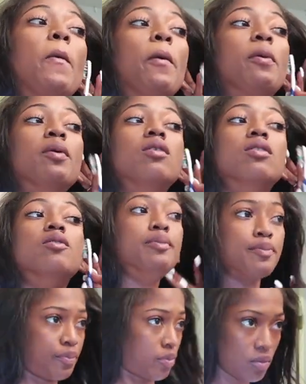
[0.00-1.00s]
twice.
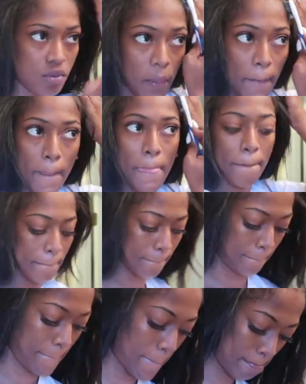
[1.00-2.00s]
I'm
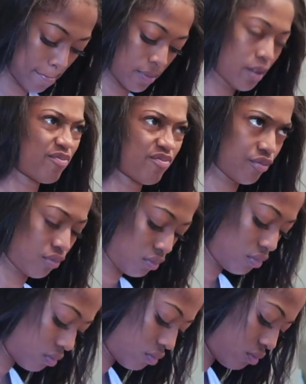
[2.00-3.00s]
gonna do them
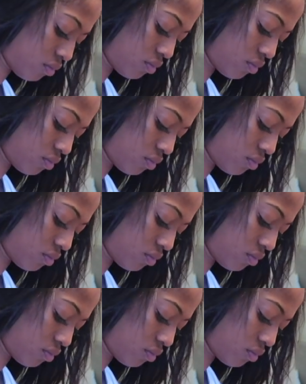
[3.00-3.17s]
and then I'm gonna